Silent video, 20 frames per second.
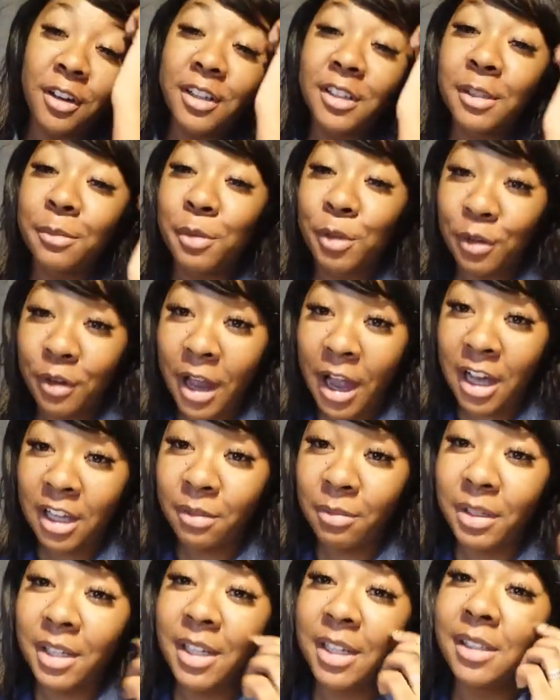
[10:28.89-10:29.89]
you are
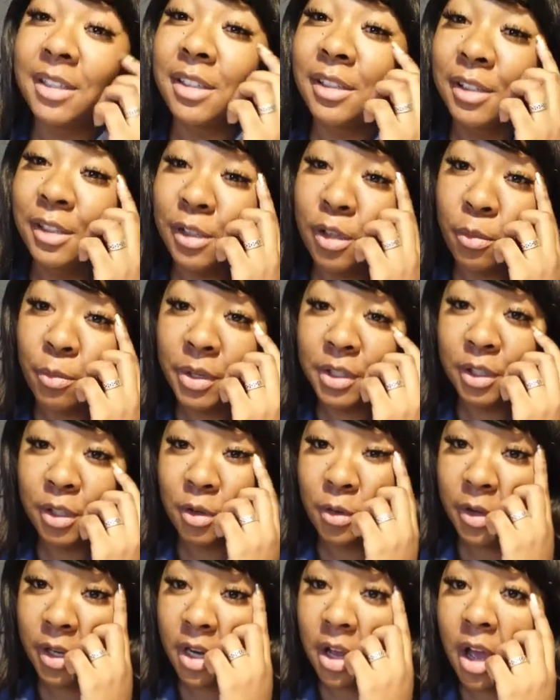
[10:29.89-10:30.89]
subscribed because there's so much
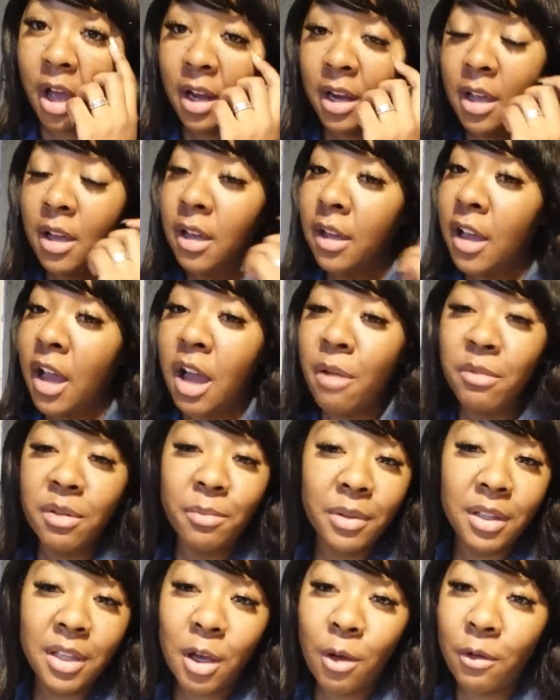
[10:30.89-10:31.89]
going on.
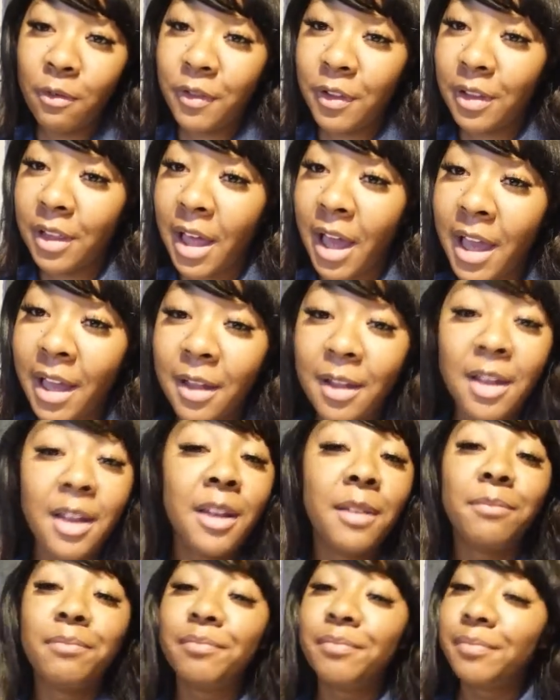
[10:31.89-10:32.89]
Comment below if you like,
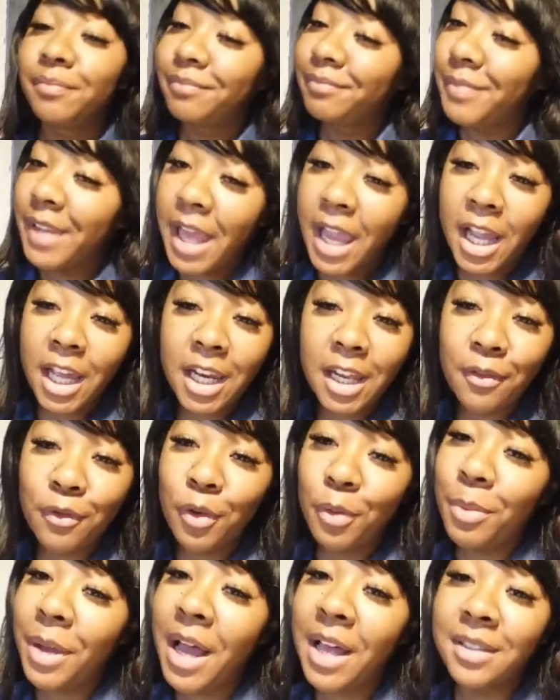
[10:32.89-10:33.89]

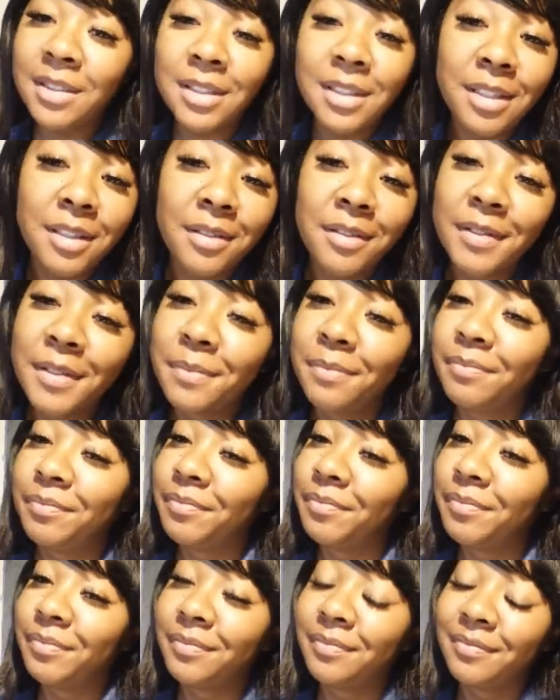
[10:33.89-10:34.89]
negative or positive.
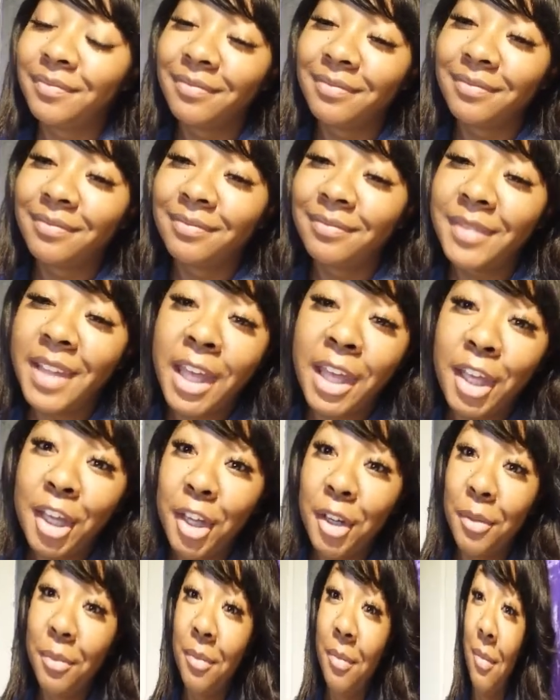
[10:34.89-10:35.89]

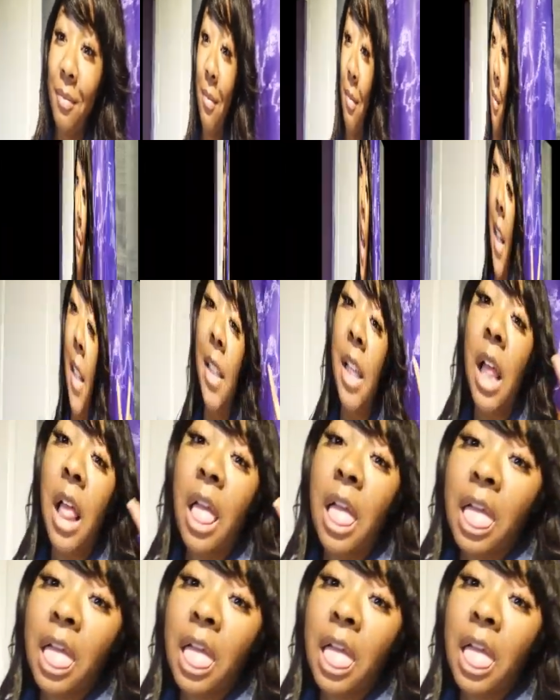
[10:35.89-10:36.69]
Thank you. Bye, guys.